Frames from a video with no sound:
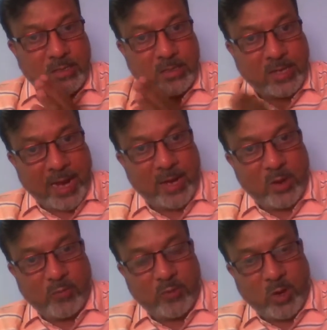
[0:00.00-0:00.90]

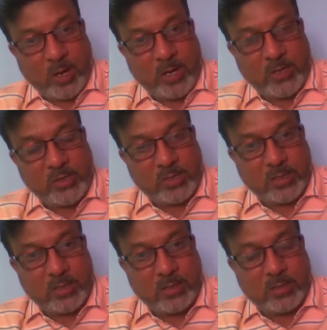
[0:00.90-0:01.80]
kind of knowledge
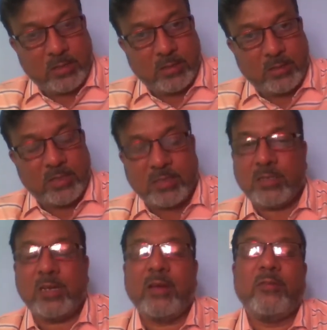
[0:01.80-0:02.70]

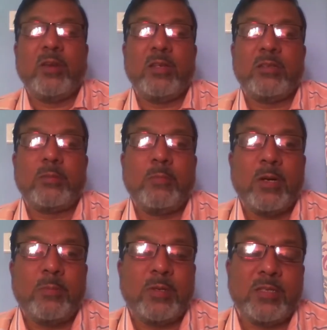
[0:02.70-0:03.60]
doesn't have any
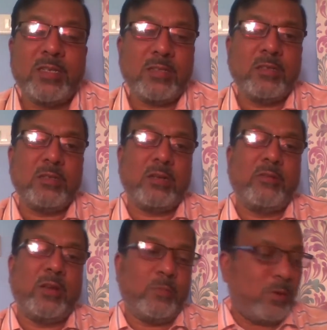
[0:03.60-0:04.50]
purpose. It doesn't
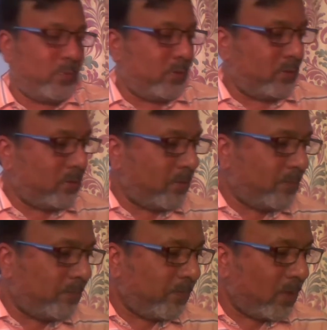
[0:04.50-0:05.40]
serve any purpose.
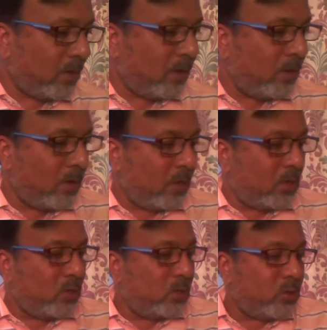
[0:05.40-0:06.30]

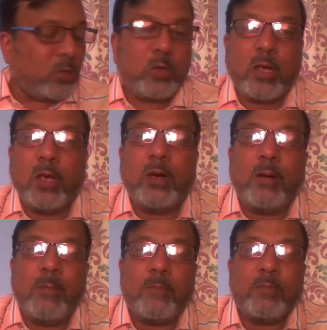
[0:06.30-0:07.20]
So
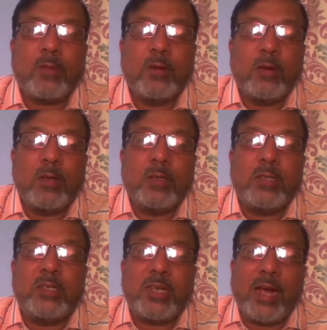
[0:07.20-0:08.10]
here,
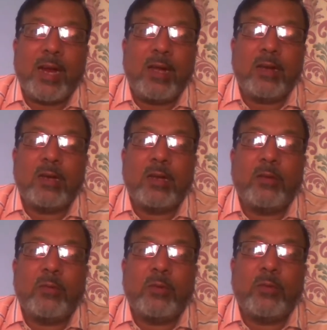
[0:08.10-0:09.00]
the child
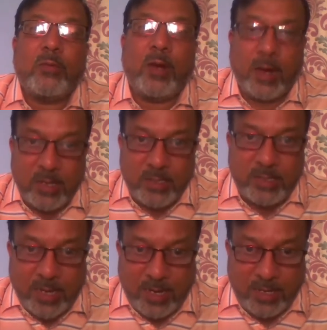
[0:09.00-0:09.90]
will
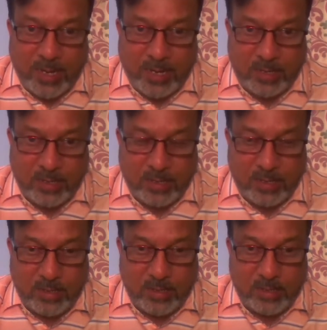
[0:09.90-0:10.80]
understand that
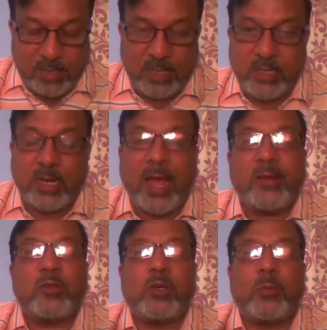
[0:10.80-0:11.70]
there is a
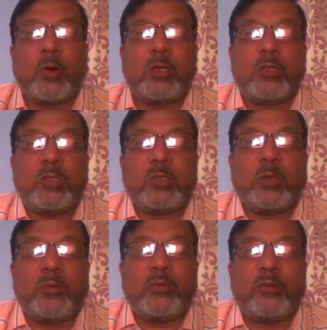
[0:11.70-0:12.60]
natural process of